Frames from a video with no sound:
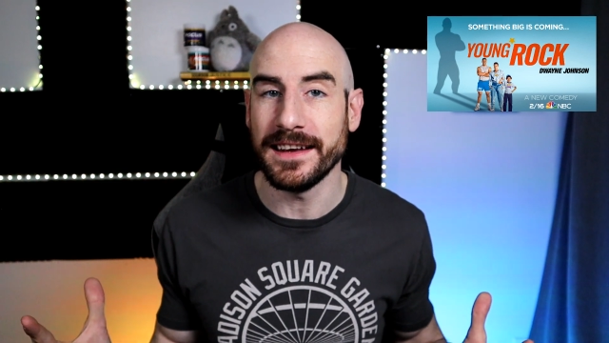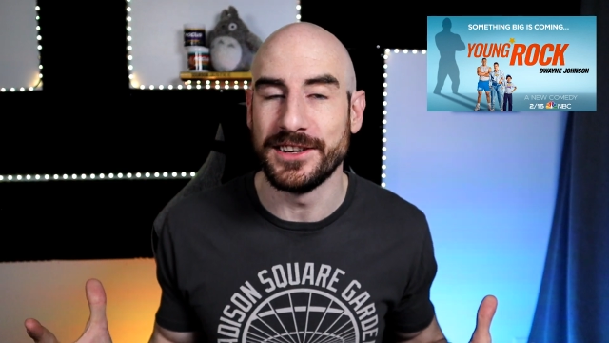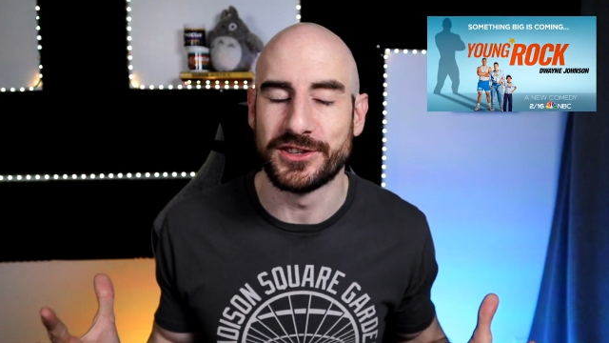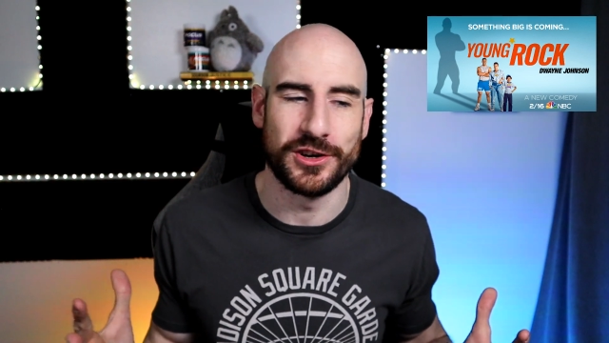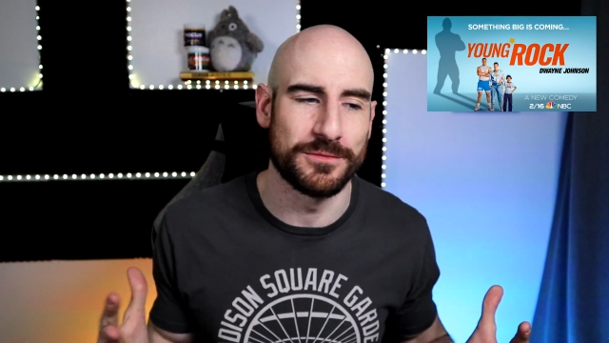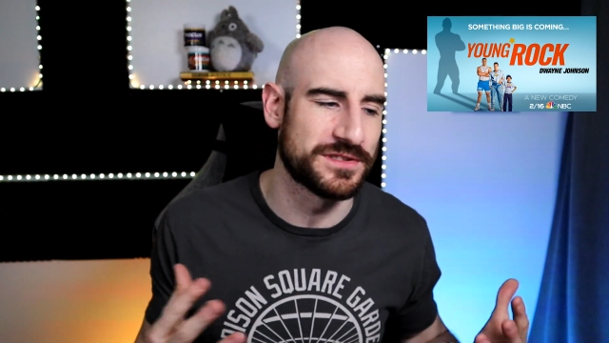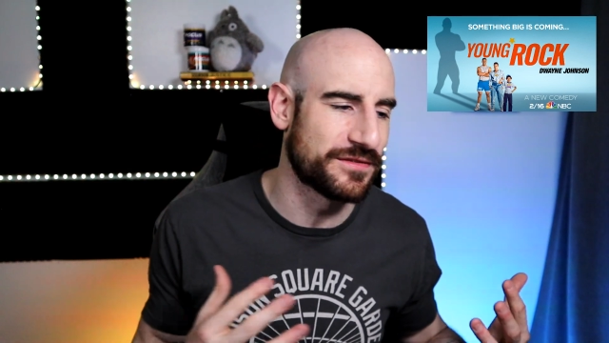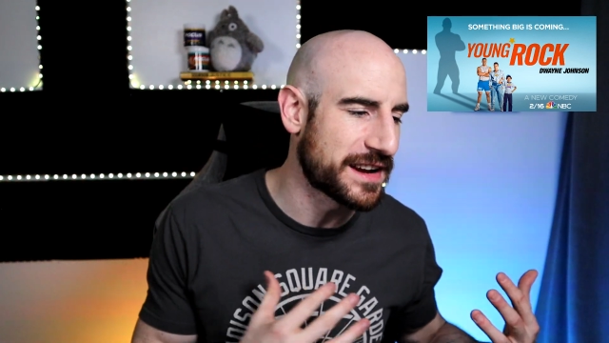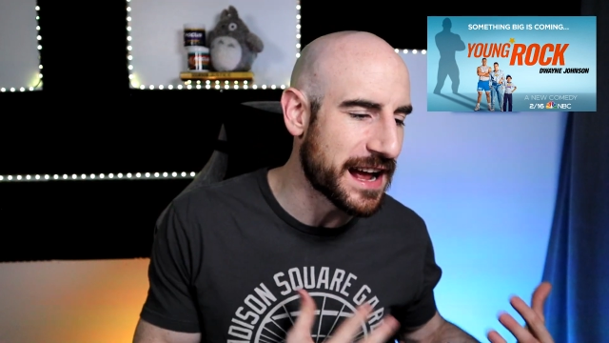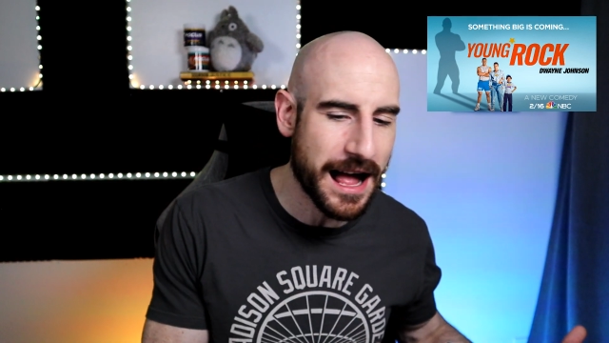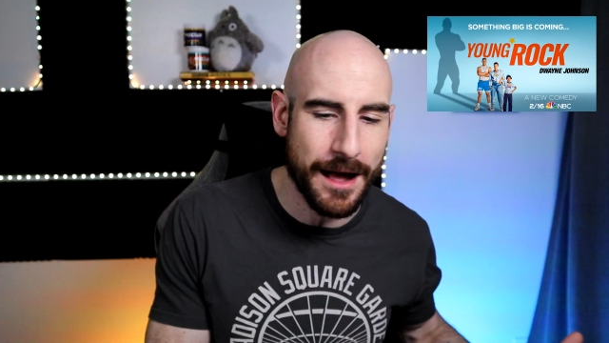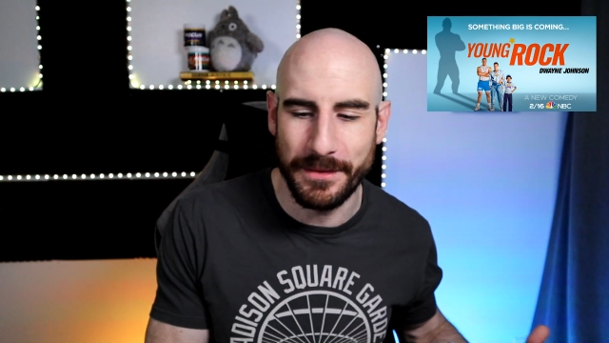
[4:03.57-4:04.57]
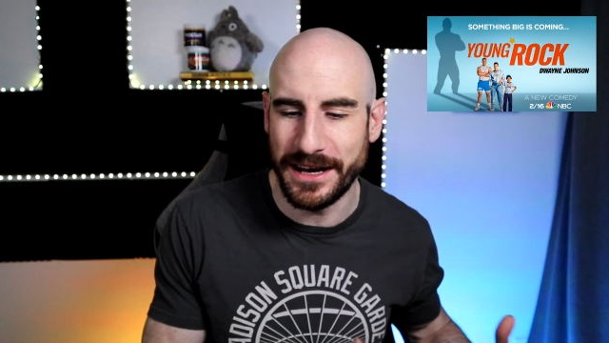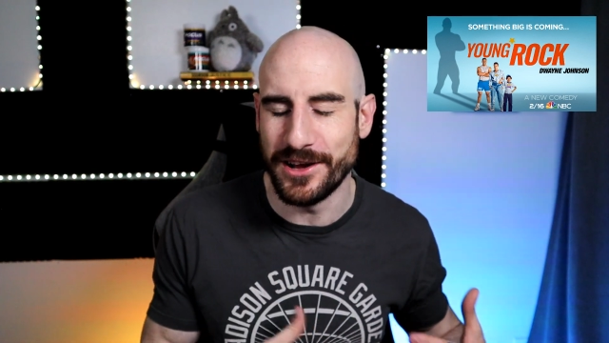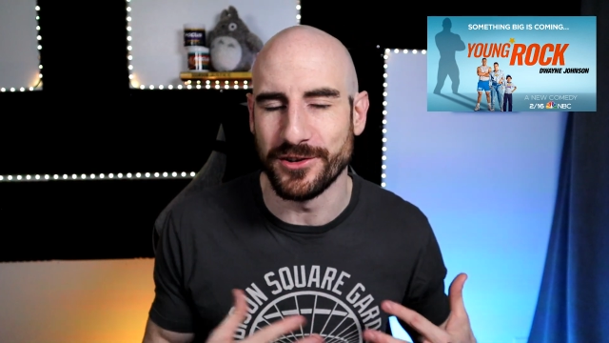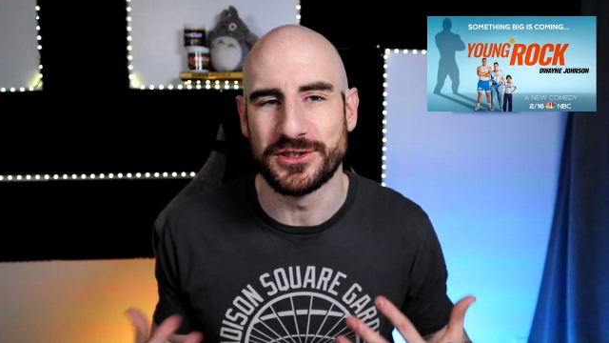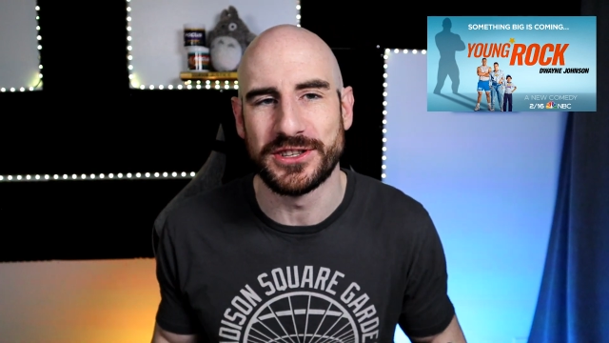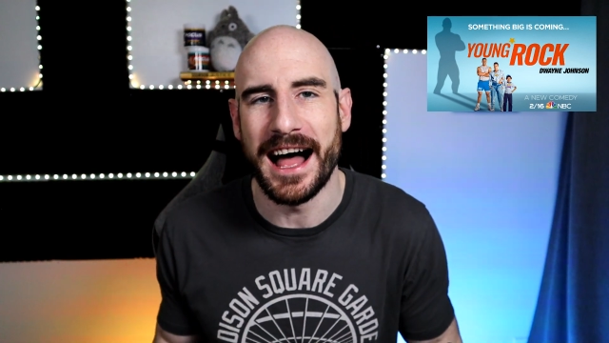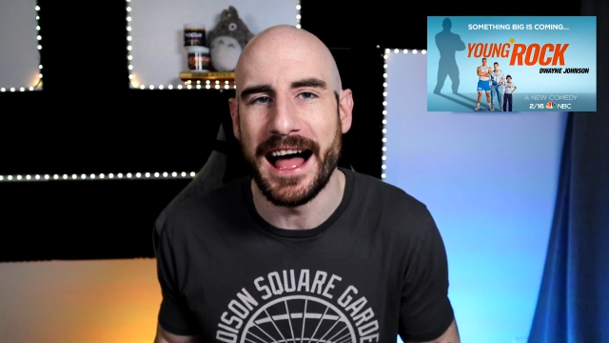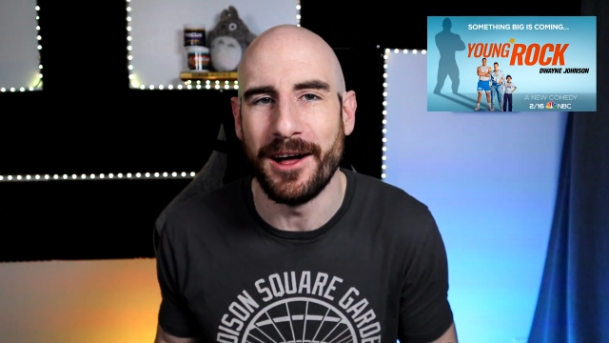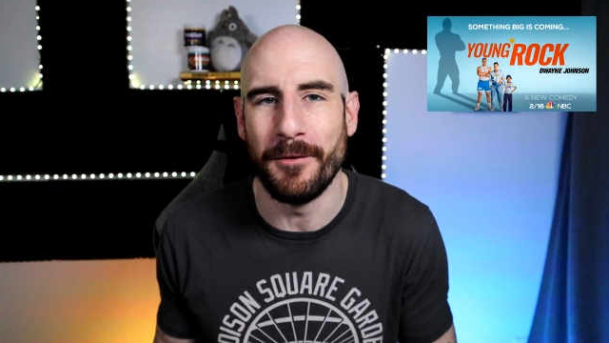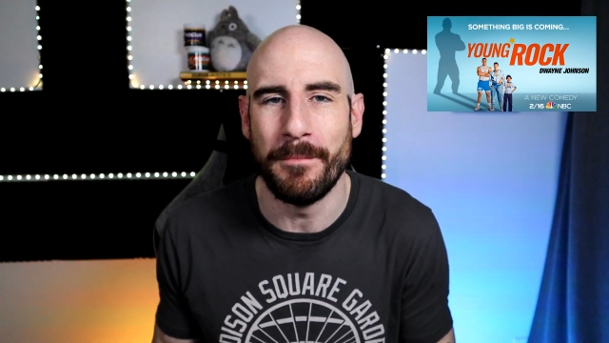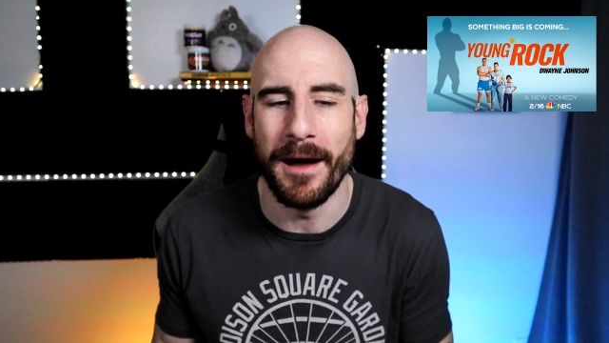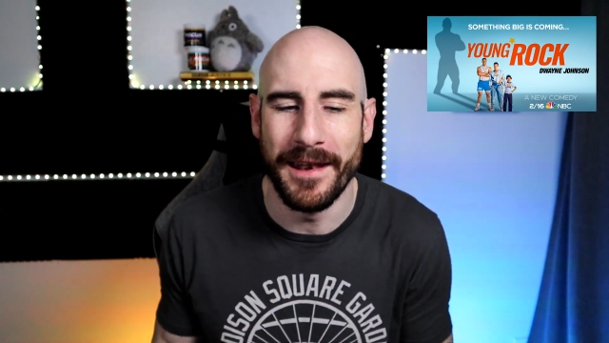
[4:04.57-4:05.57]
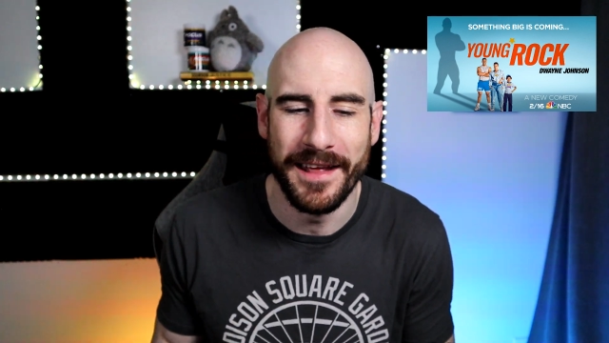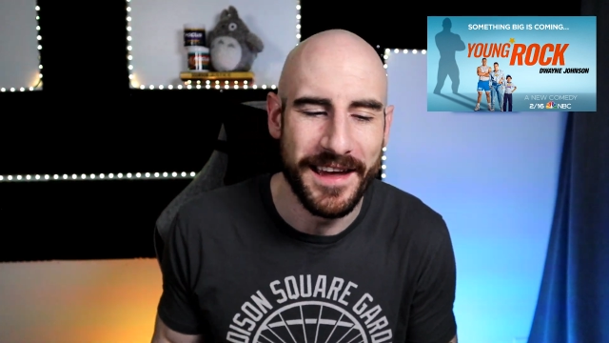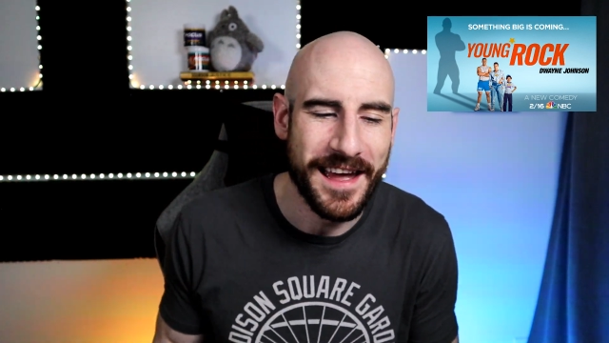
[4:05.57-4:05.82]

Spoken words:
in terms of comedy or style, but